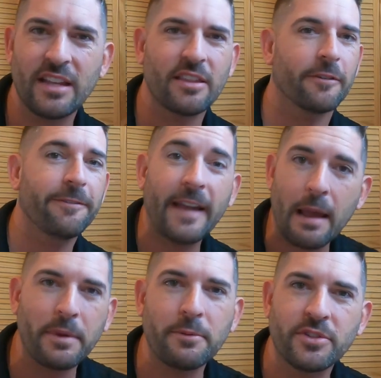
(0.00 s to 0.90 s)
Their
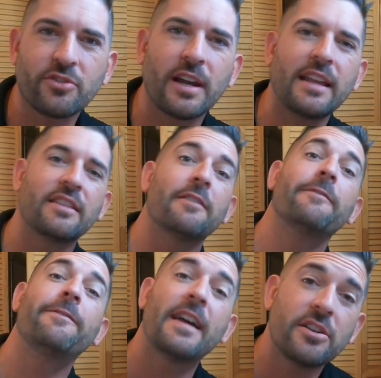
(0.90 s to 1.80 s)
family was great. The
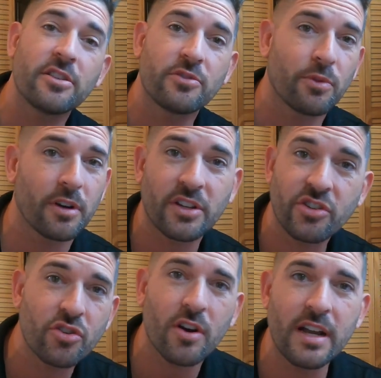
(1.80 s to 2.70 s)
vendors were
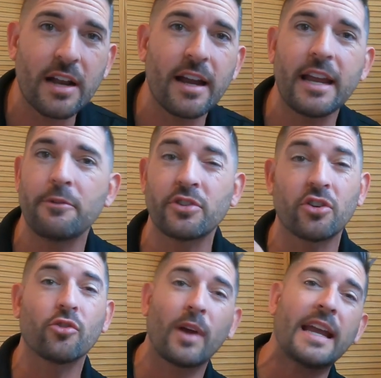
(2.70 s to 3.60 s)
extraordinary. It was a
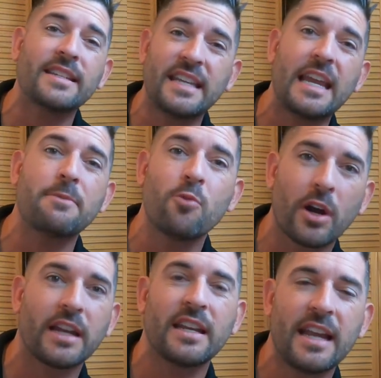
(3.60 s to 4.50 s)
great team
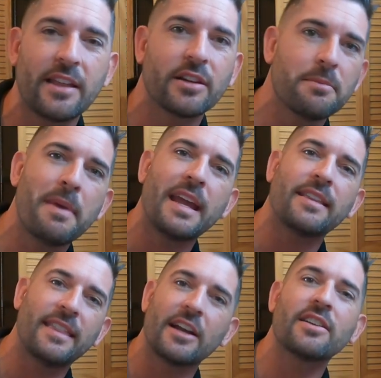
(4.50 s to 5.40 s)
working together to
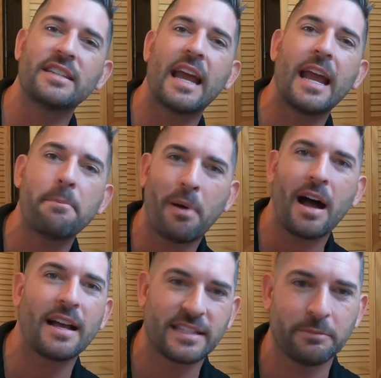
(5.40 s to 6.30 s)
make their day
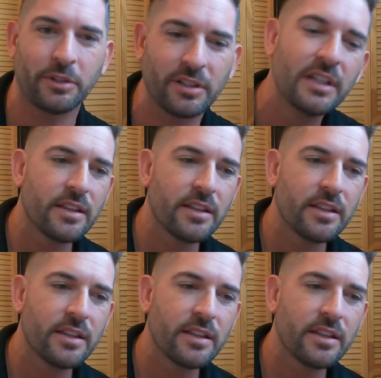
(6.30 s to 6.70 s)
possible.